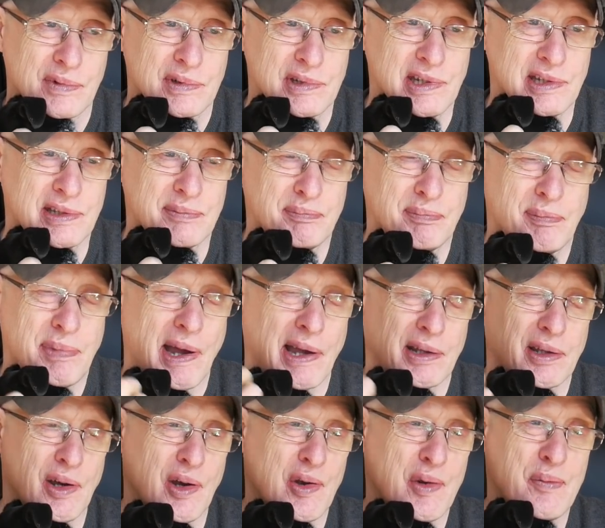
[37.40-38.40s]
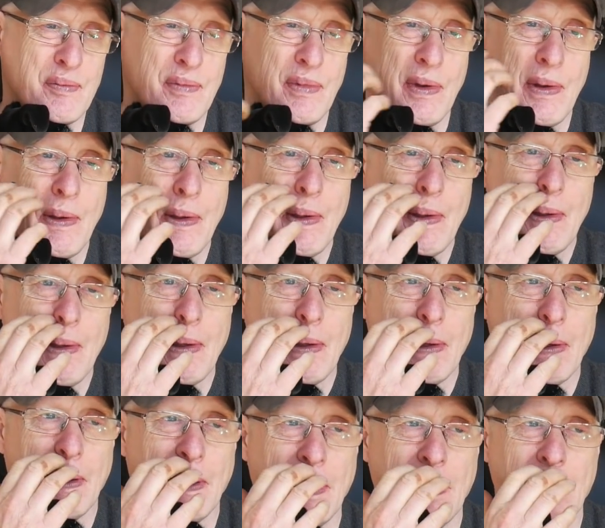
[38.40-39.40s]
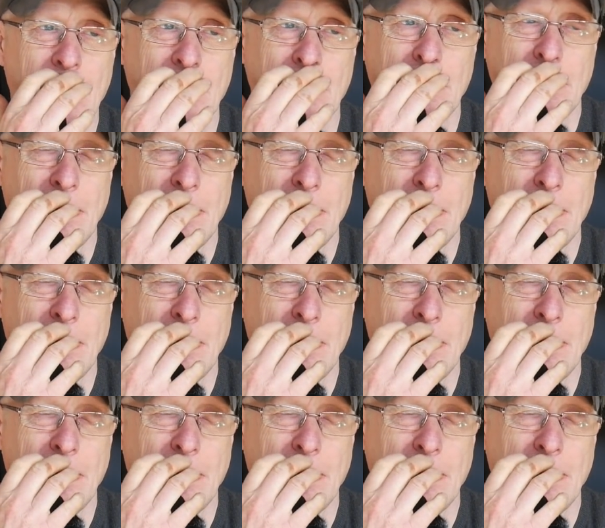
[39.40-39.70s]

she's back home uh,